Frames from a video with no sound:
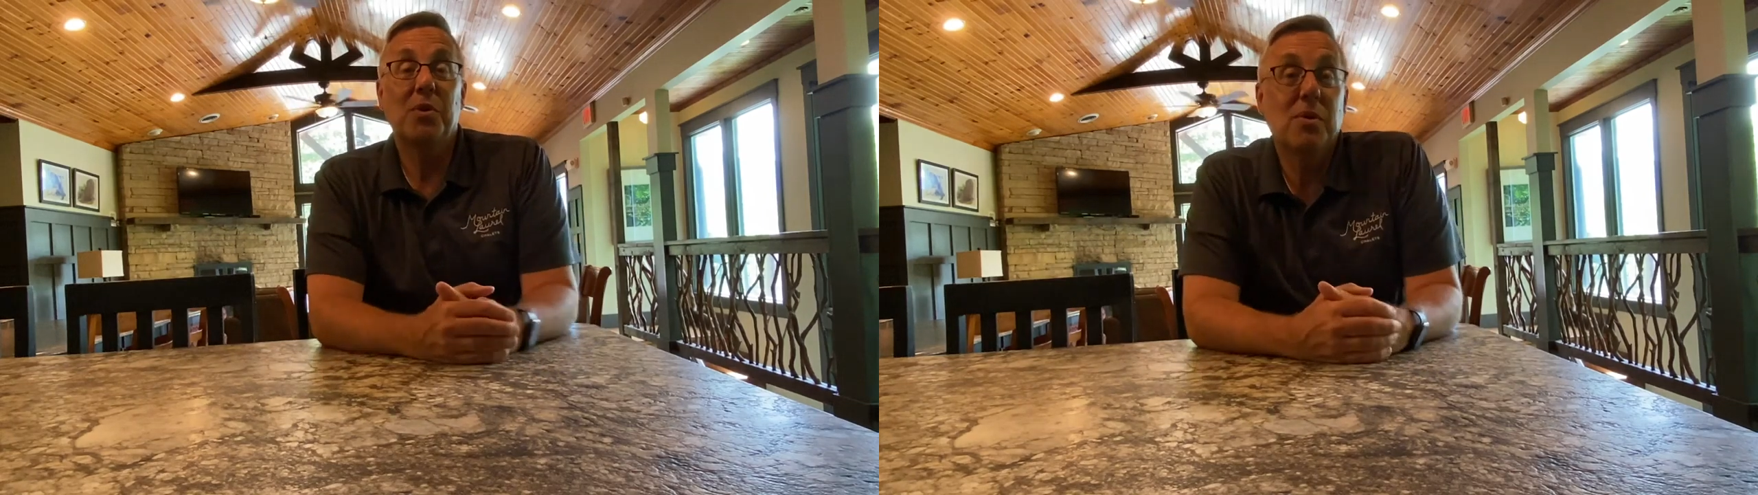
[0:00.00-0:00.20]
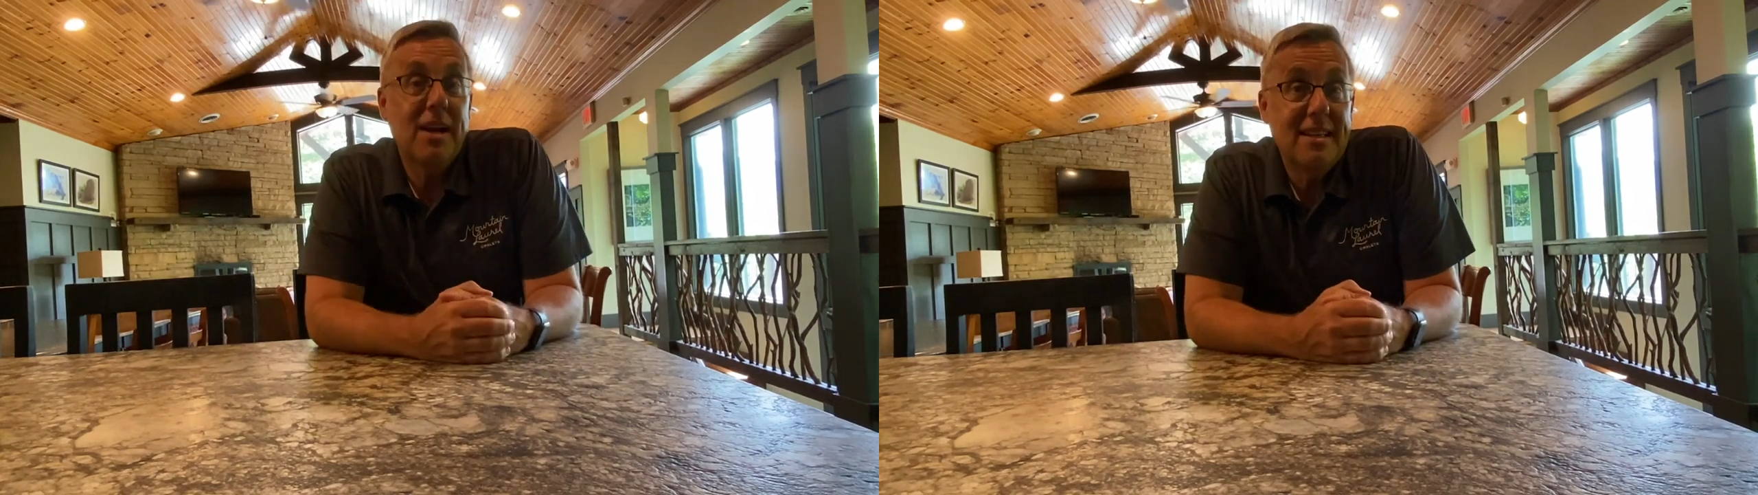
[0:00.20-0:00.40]

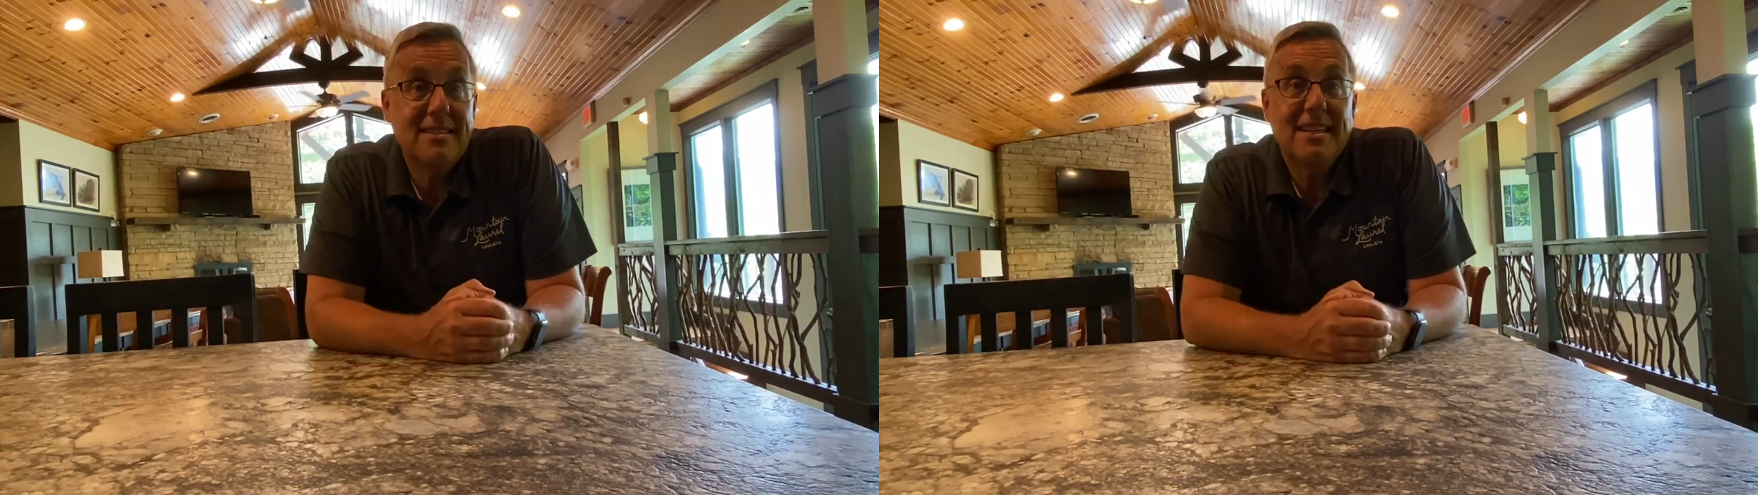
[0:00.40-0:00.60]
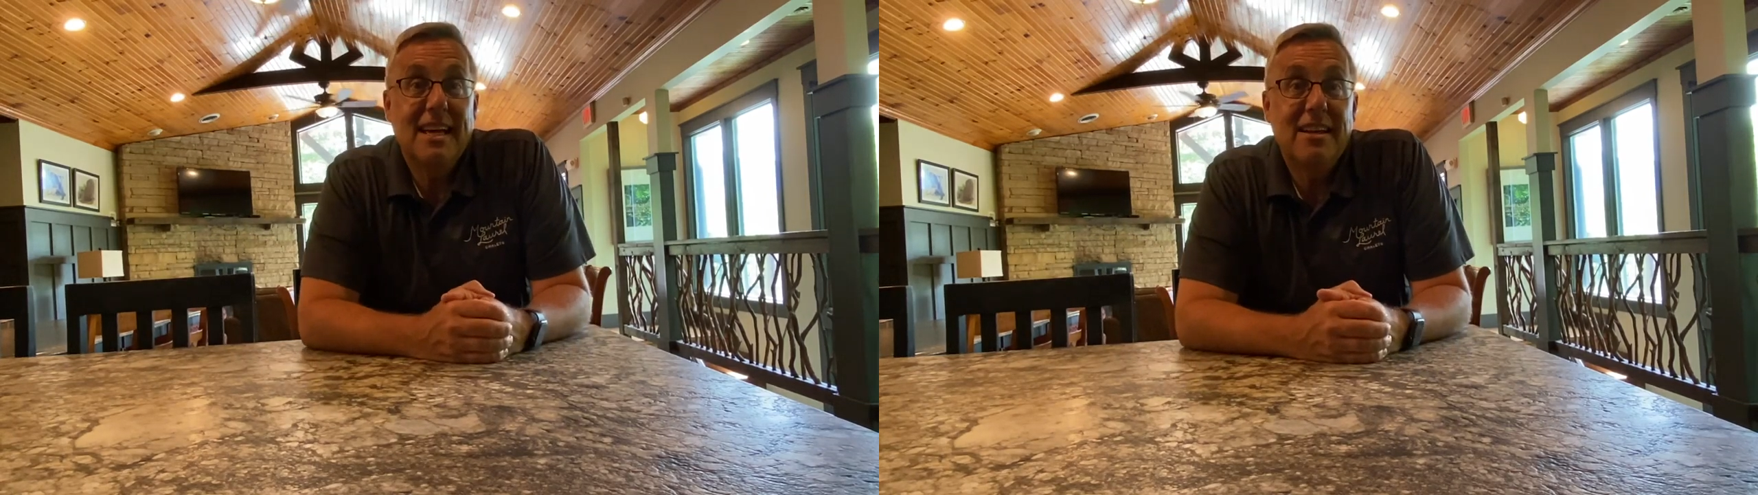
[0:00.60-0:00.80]

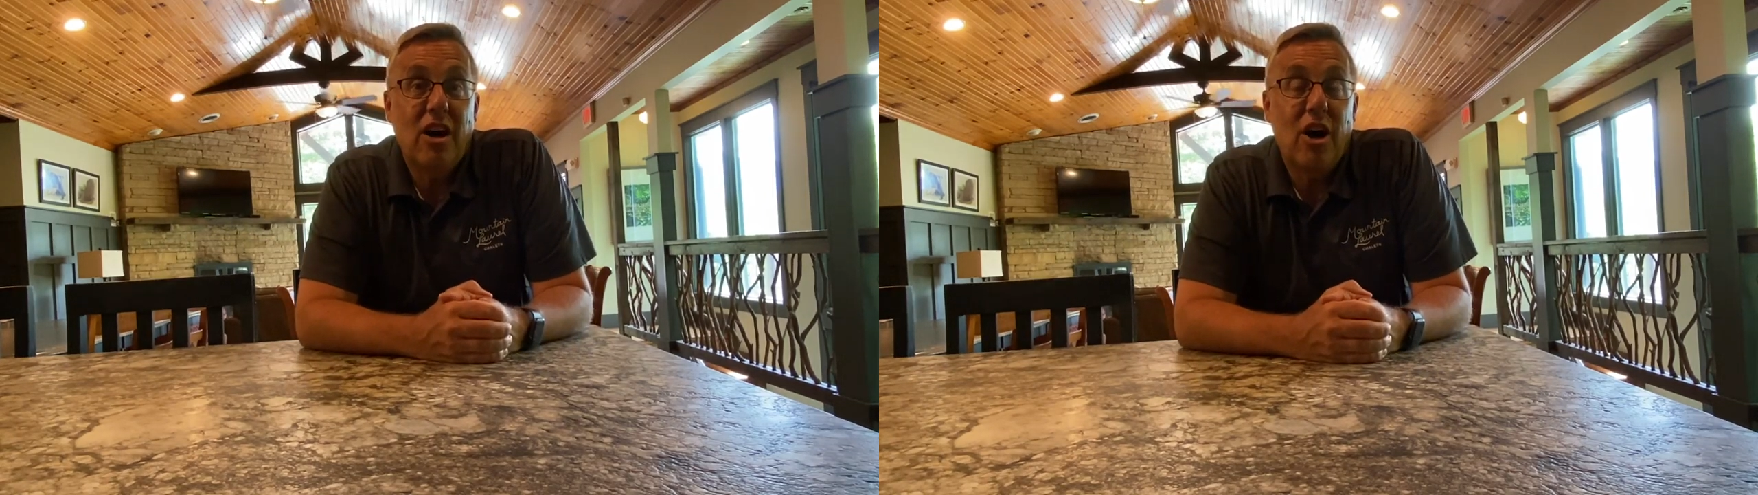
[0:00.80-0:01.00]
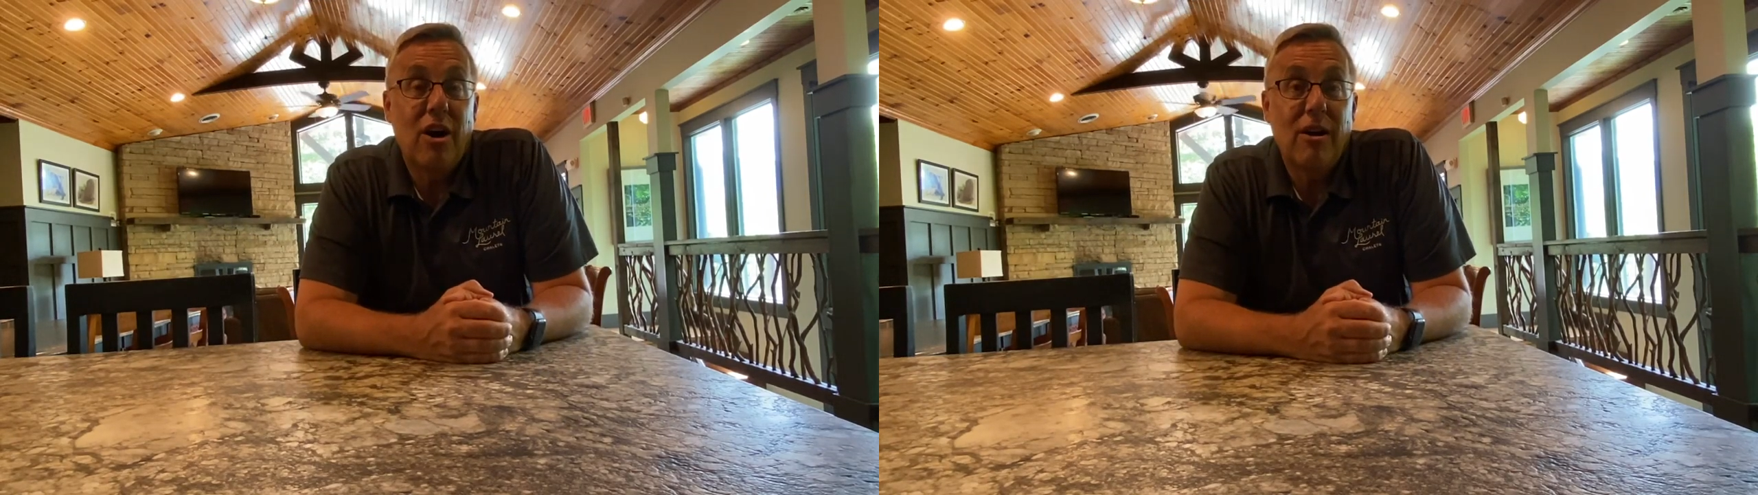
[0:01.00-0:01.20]
Torres in
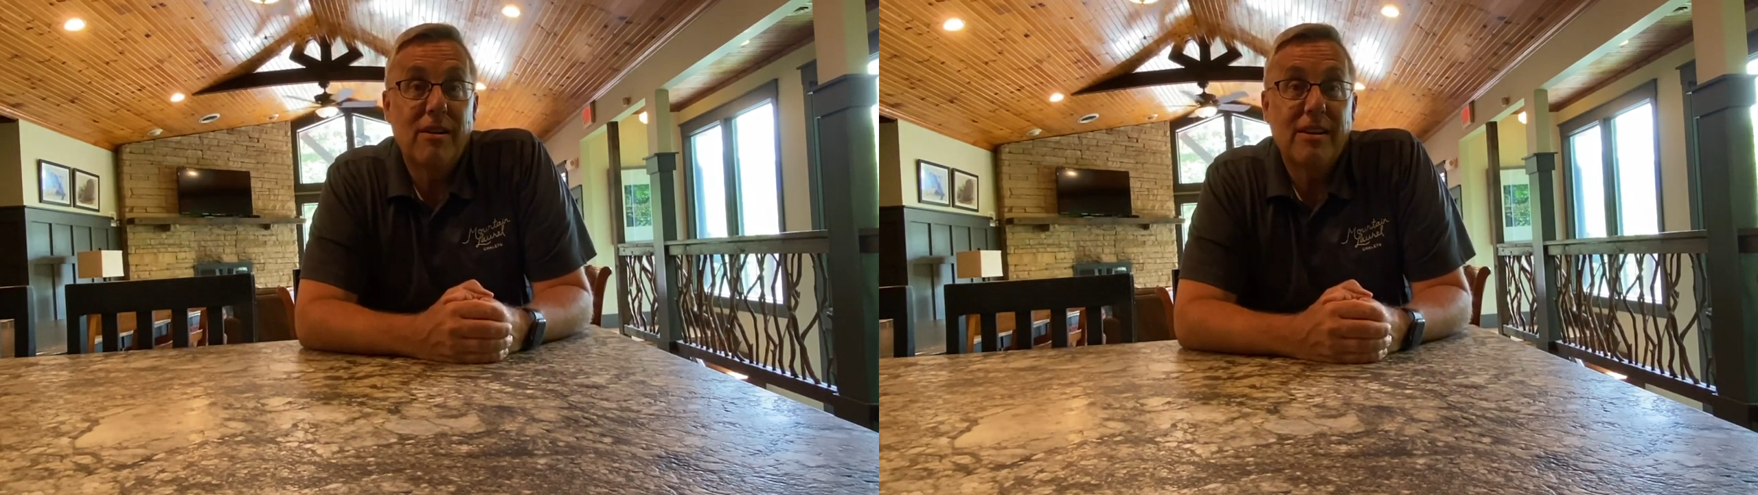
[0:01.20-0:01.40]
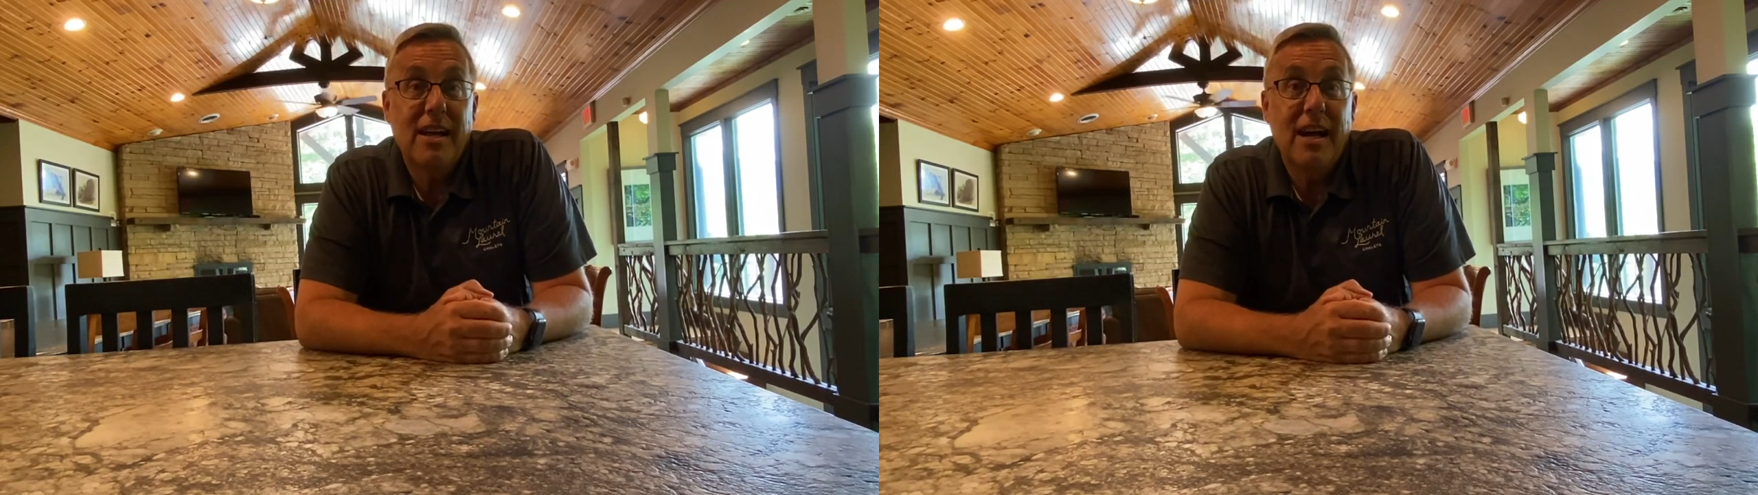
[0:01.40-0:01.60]

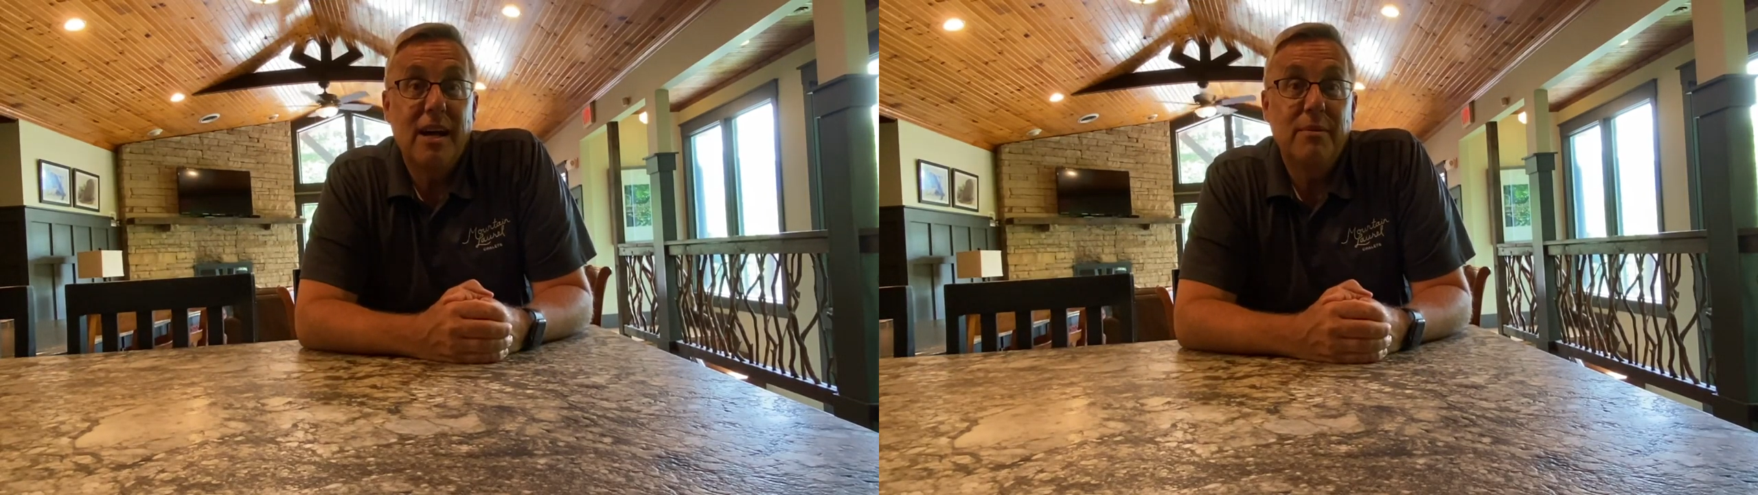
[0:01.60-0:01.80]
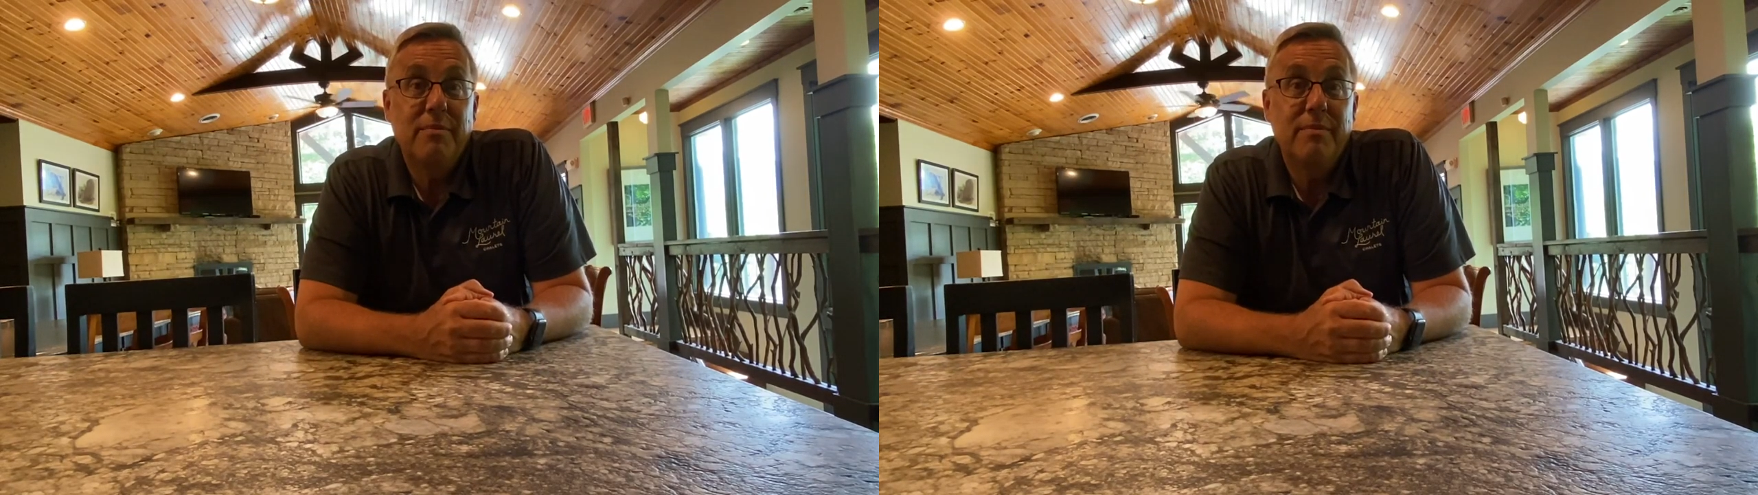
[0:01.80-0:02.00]

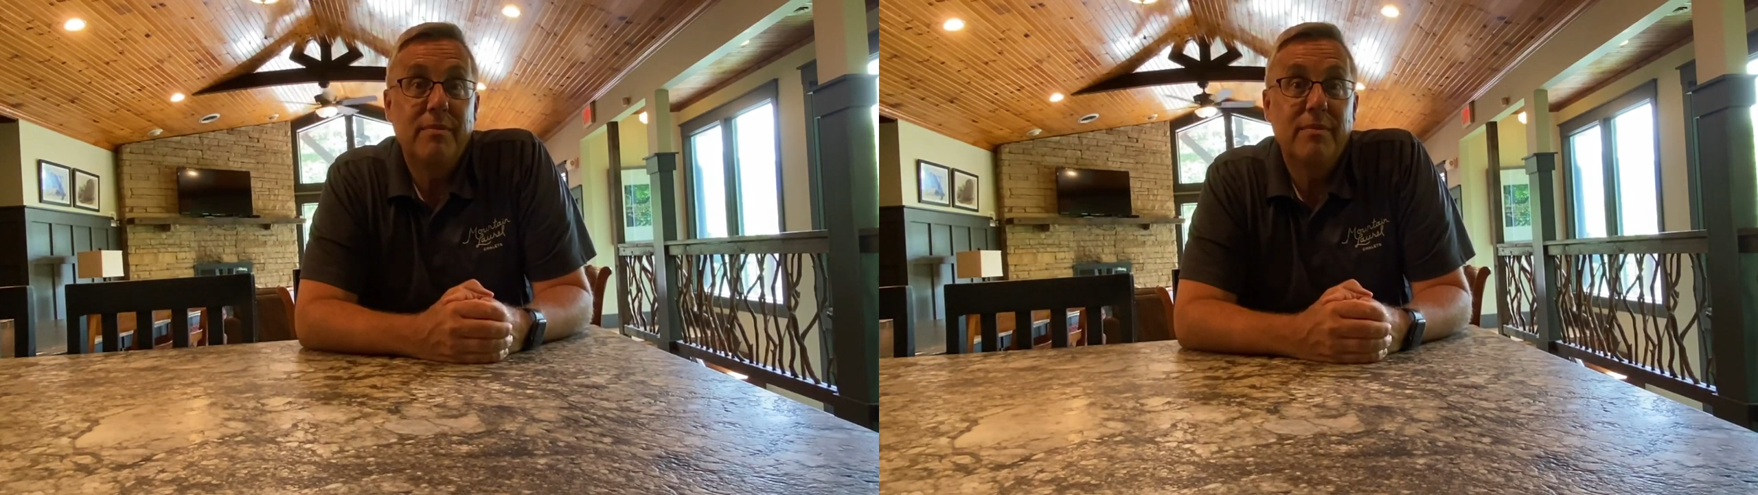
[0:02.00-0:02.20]
our